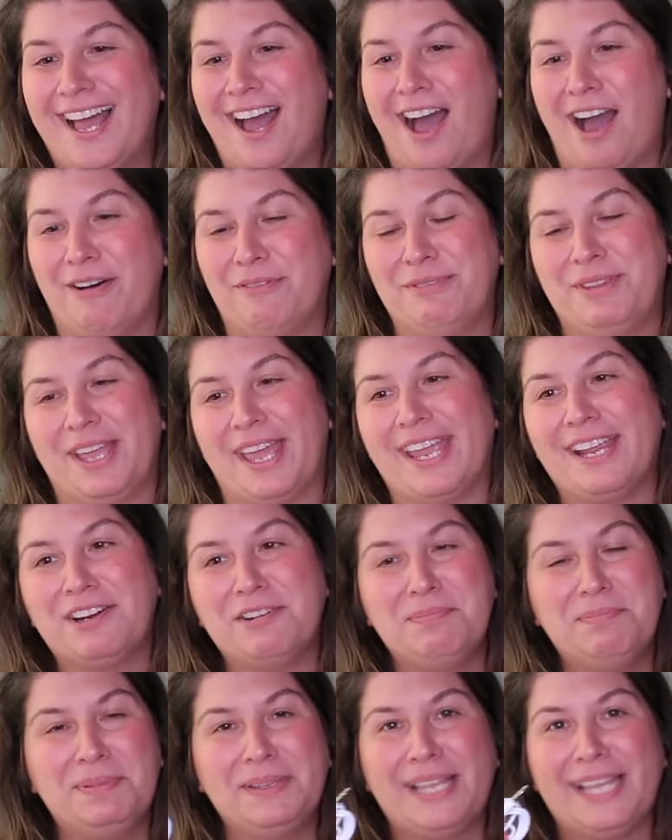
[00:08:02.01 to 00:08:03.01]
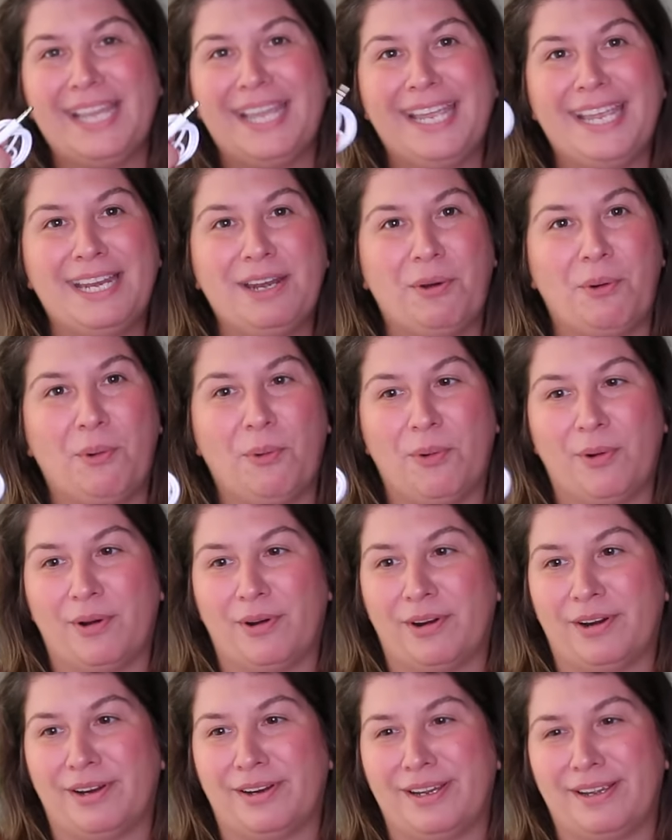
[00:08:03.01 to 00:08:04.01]
of the airplane,
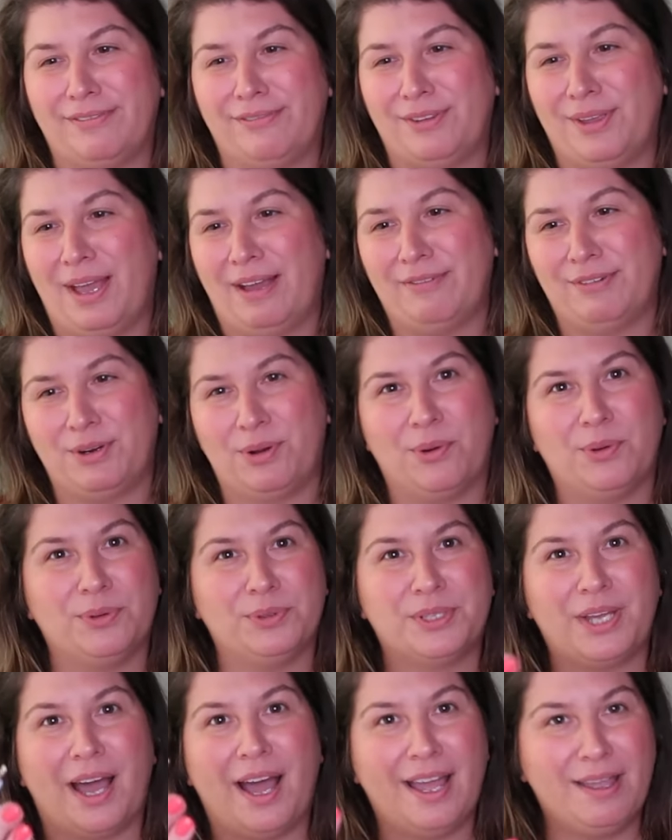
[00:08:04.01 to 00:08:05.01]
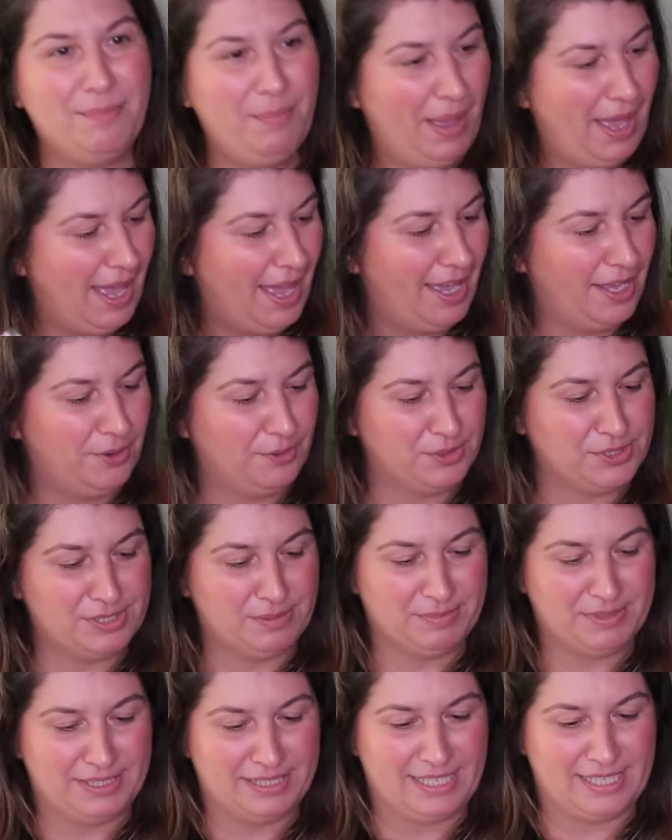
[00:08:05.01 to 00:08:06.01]
or if you have an old iPad or
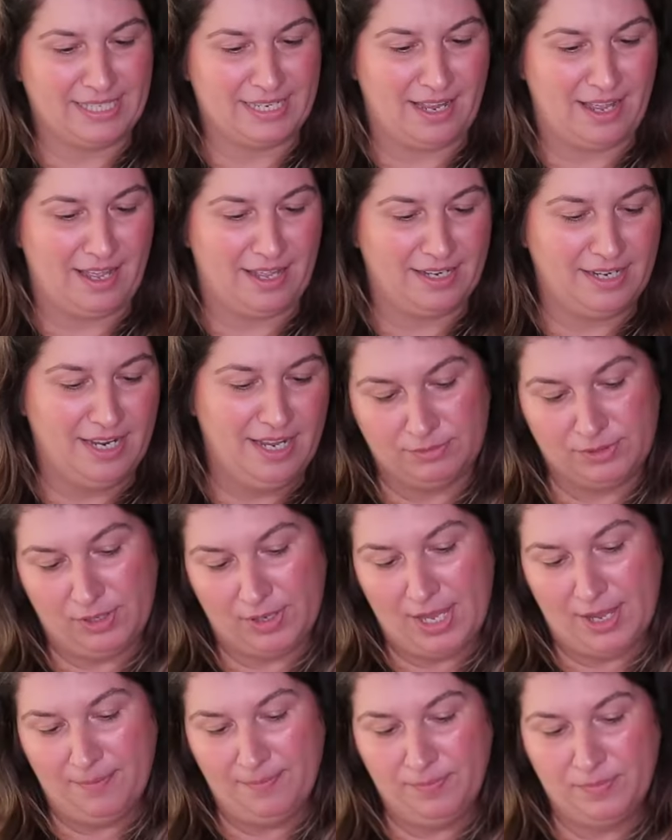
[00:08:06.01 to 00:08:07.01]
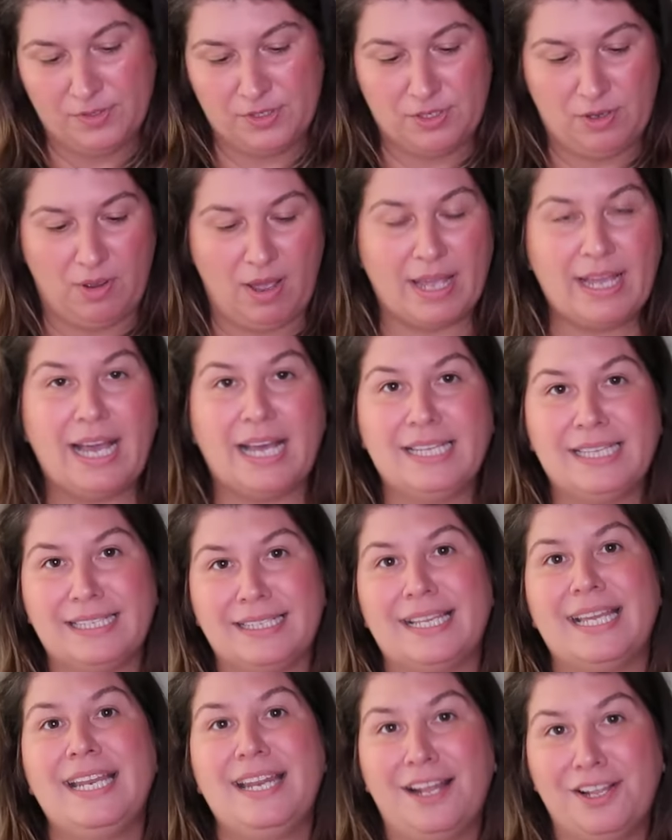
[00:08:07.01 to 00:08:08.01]
something like that. So yeah, so I got
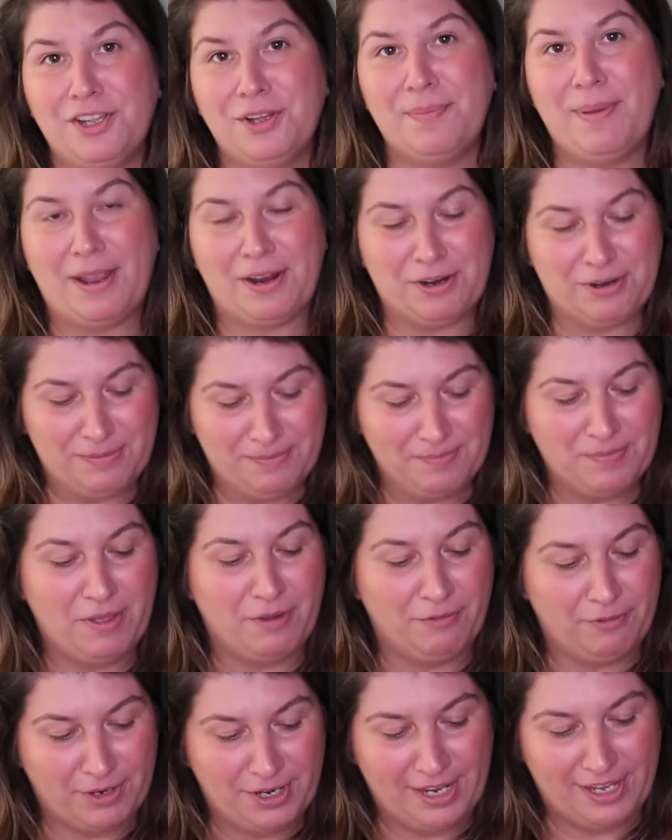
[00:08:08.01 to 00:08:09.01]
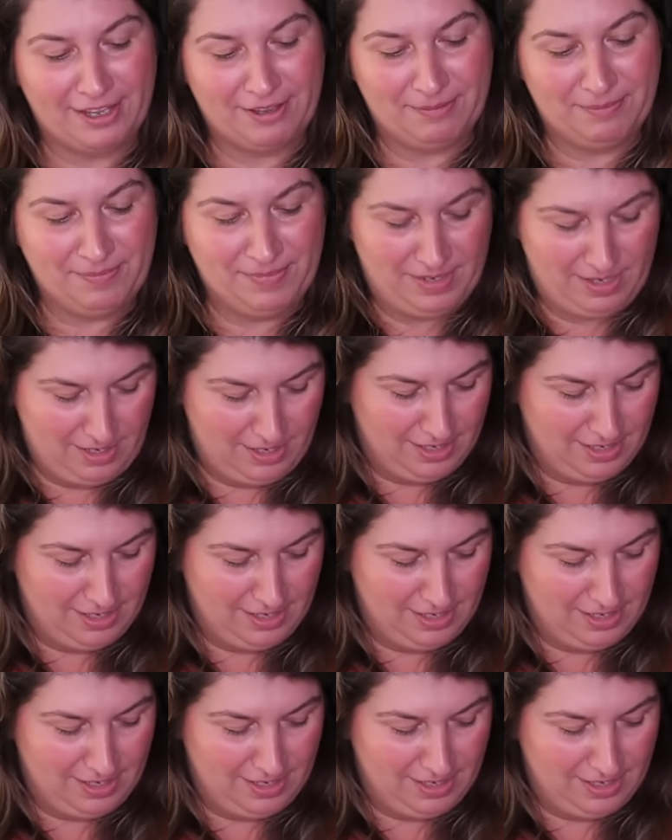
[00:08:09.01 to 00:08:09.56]
another pair for him.